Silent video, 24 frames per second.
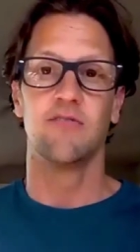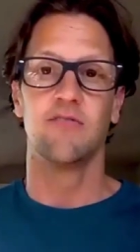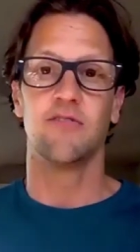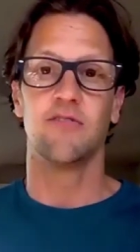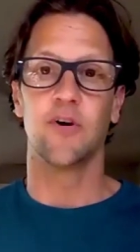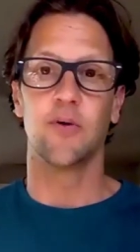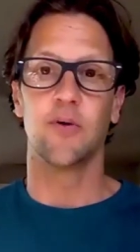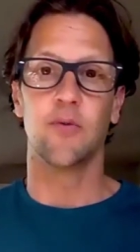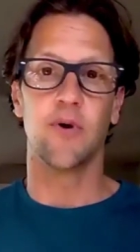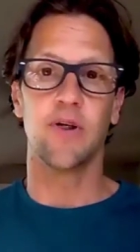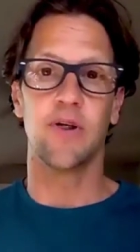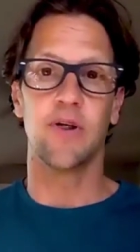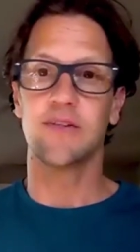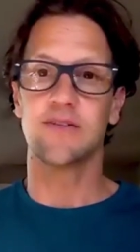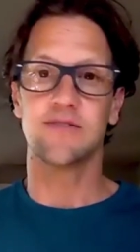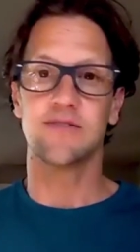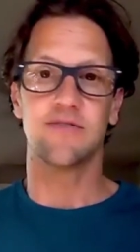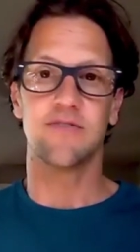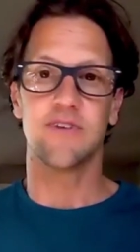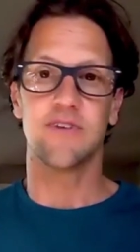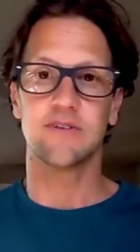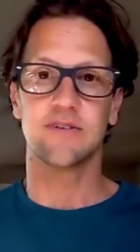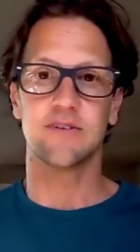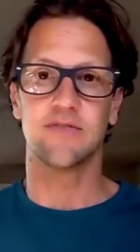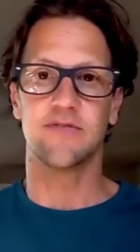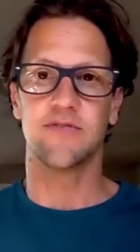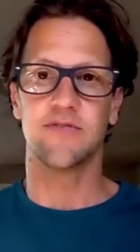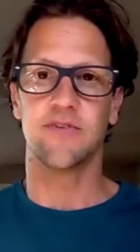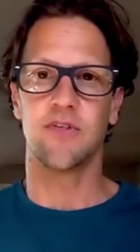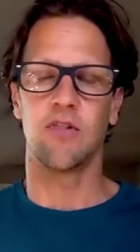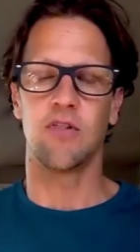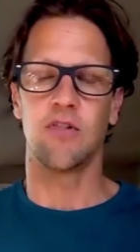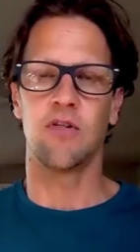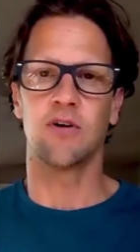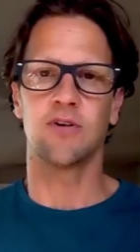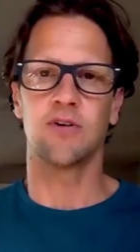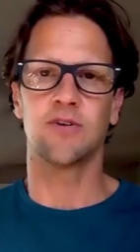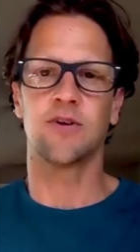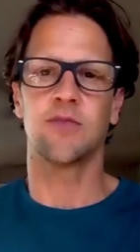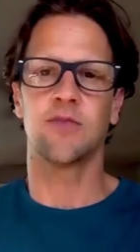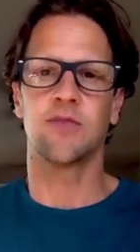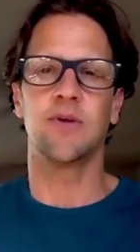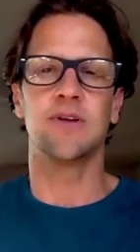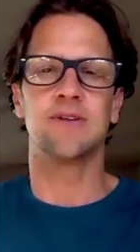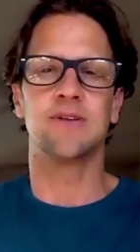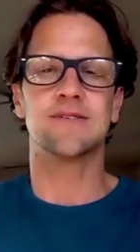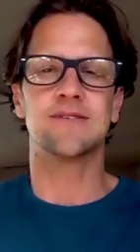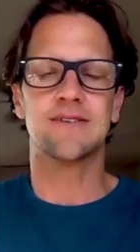for your money that's invested for the long
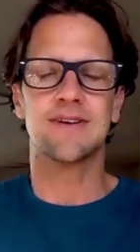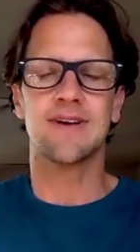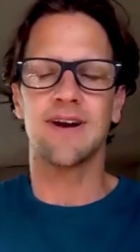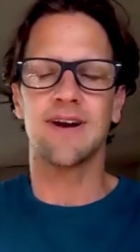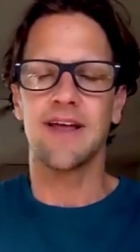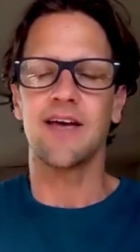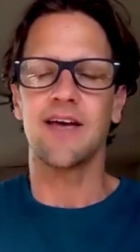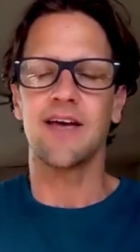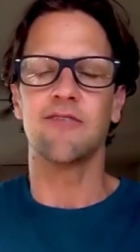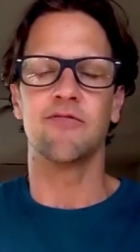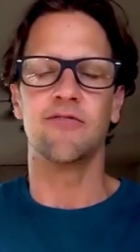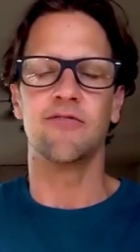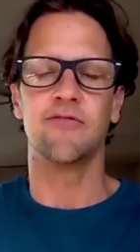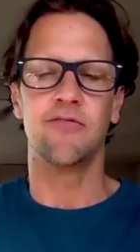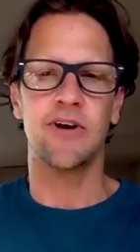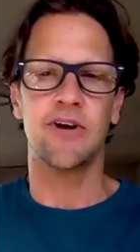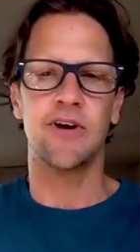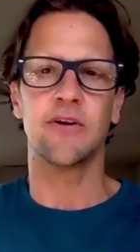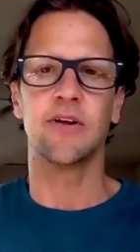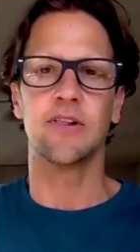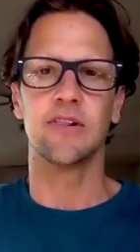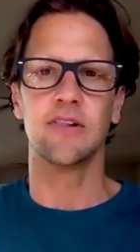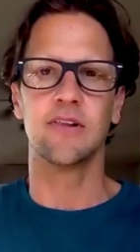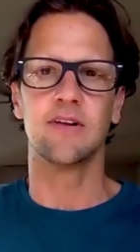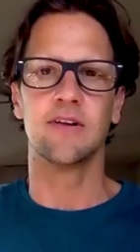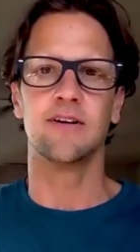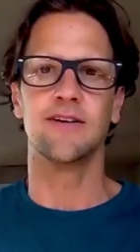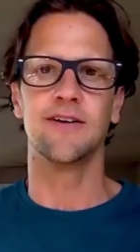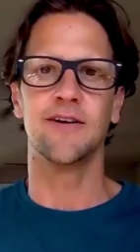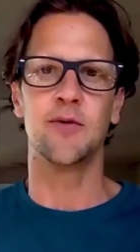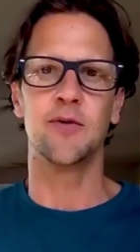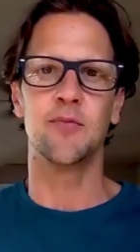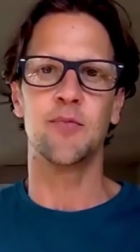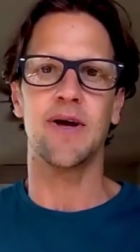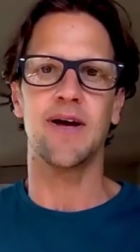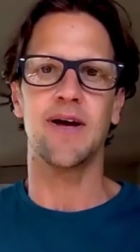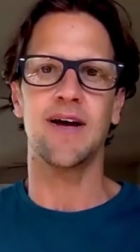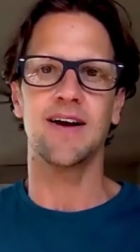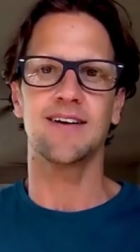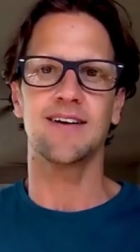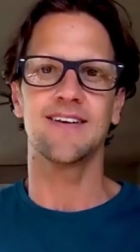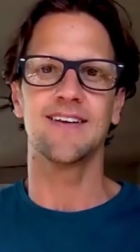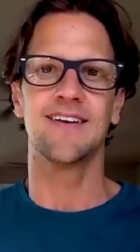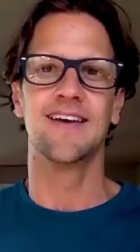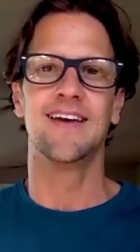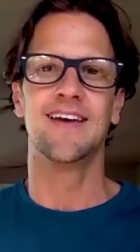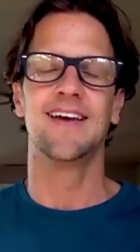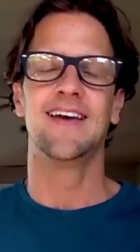term, it's going to have very little
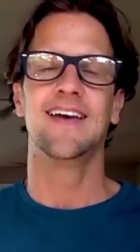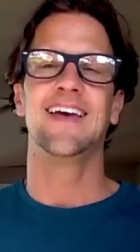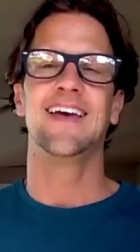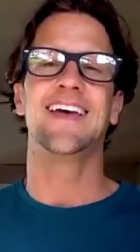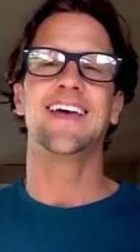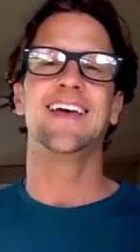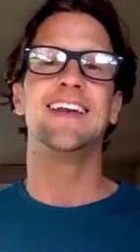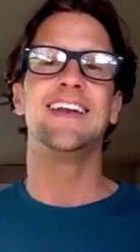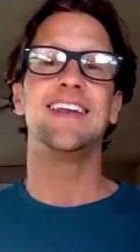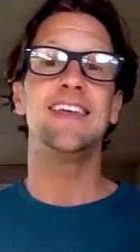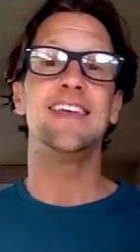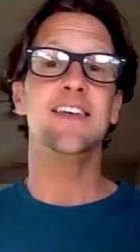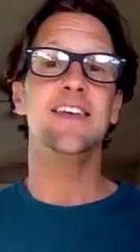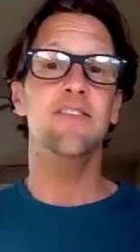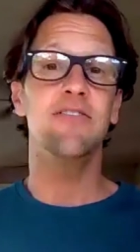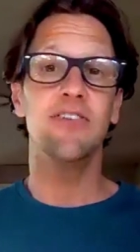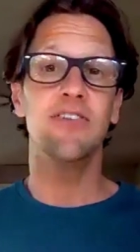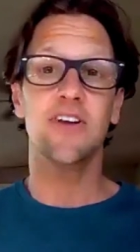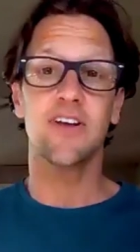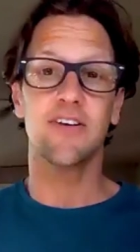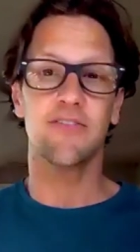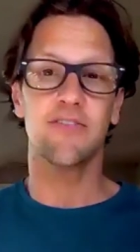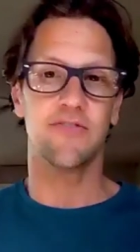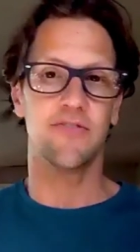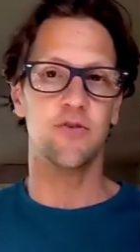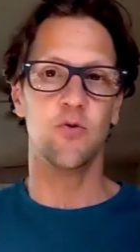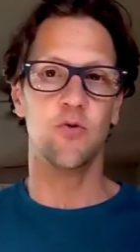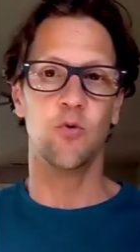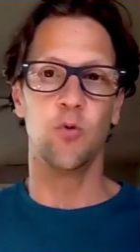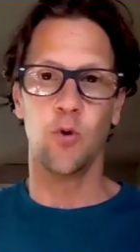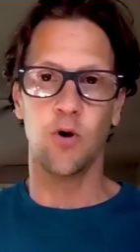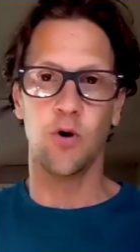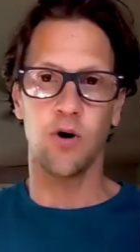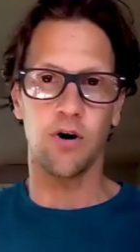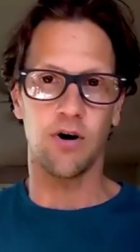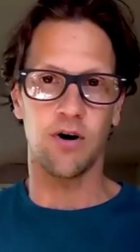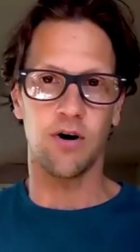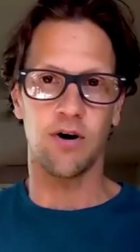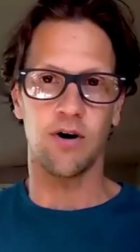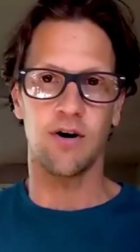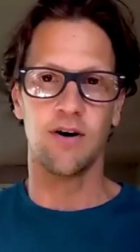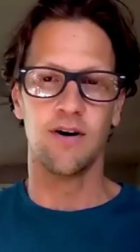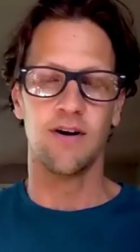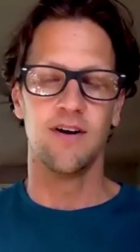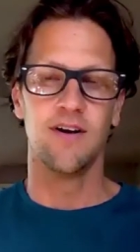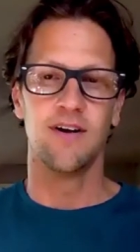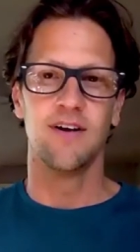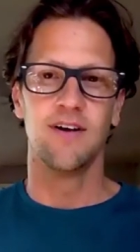impact. And even if you
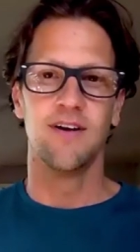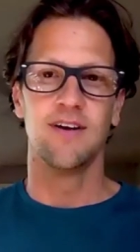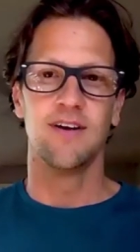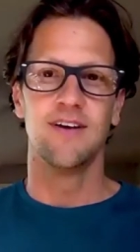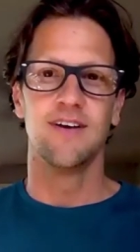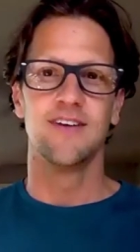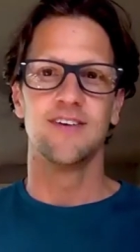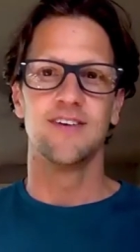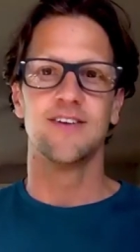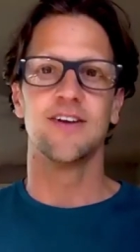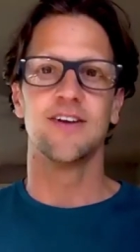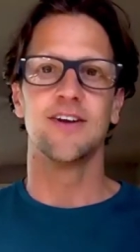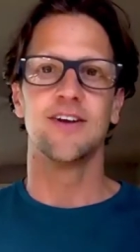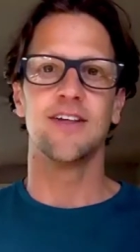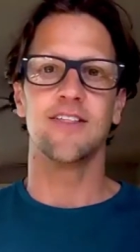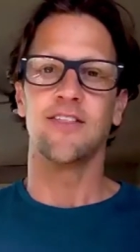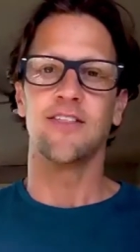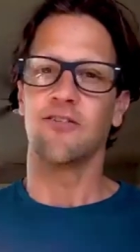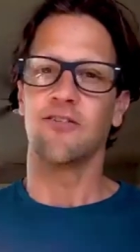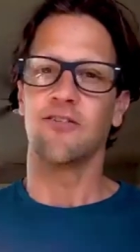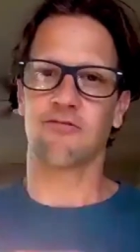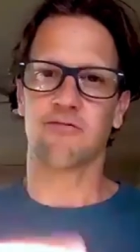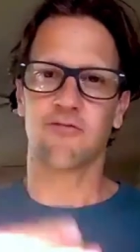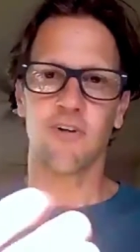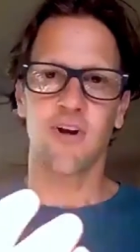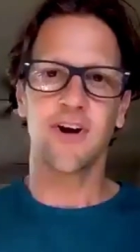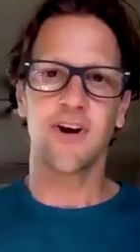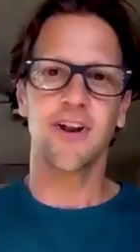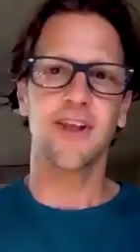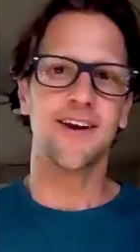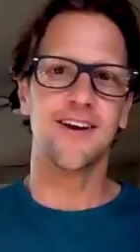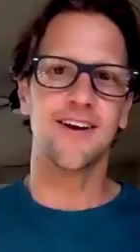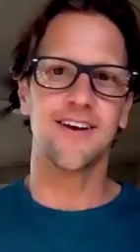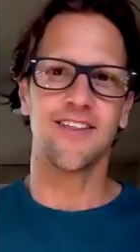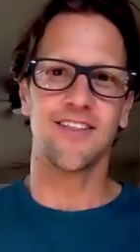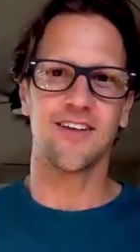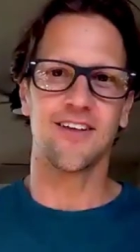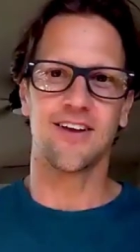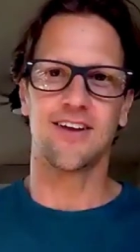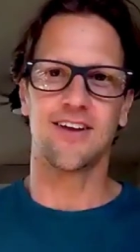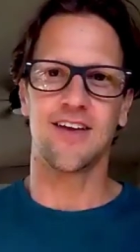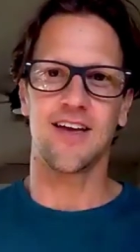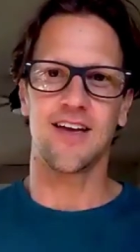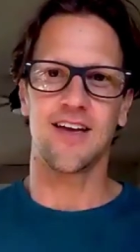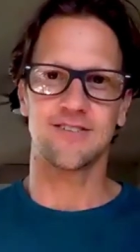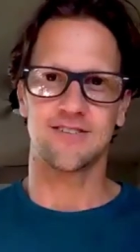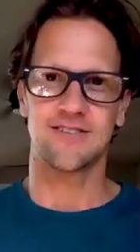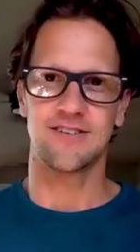were to get the front end of the
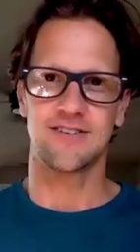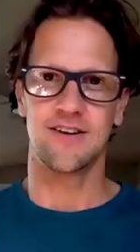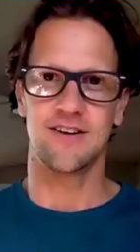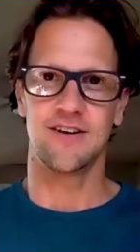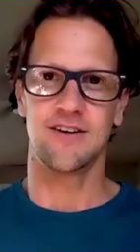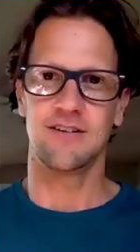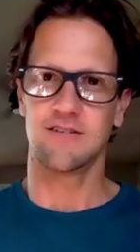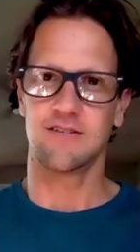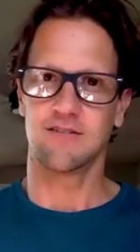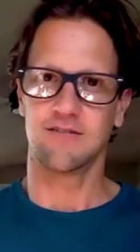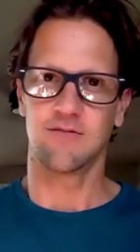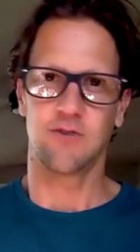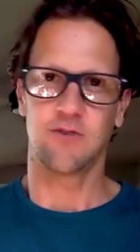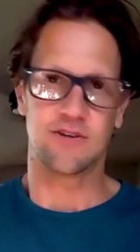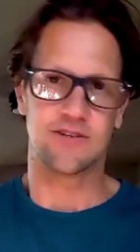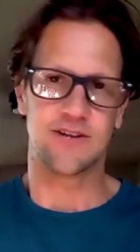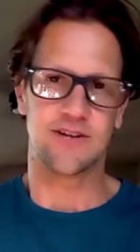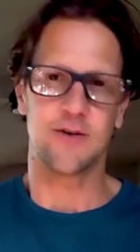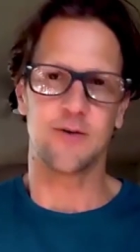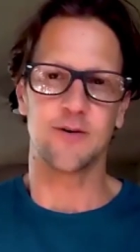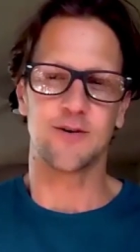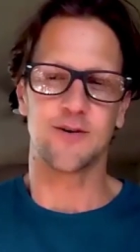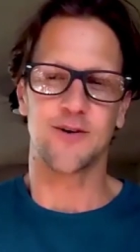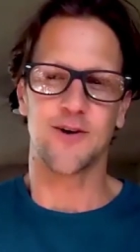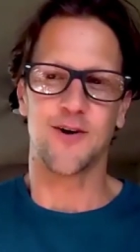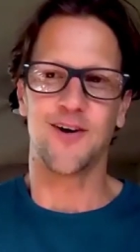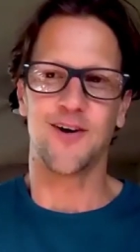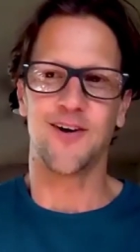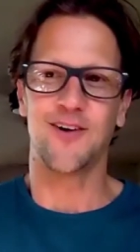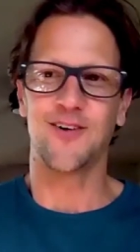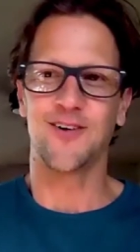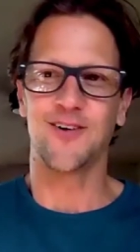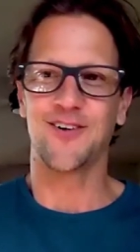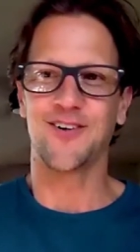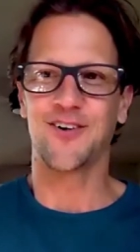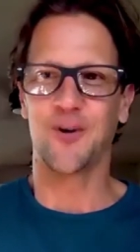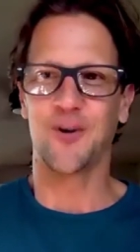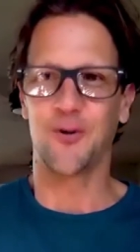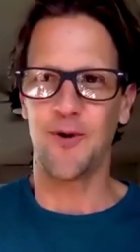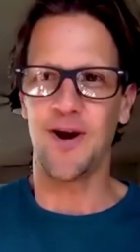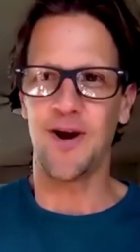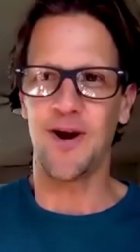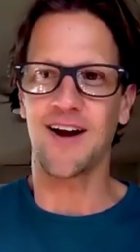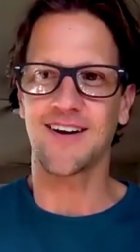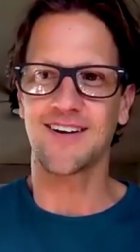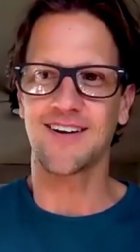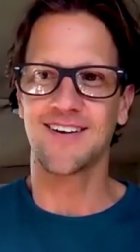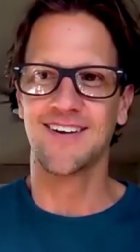guessing, as I would call it,
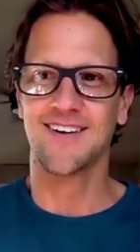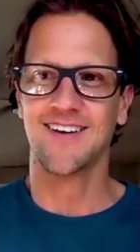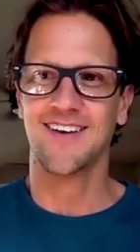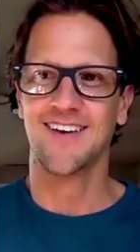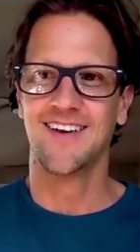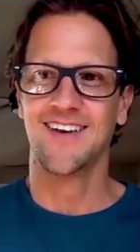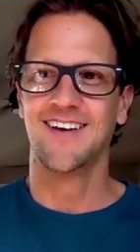correct,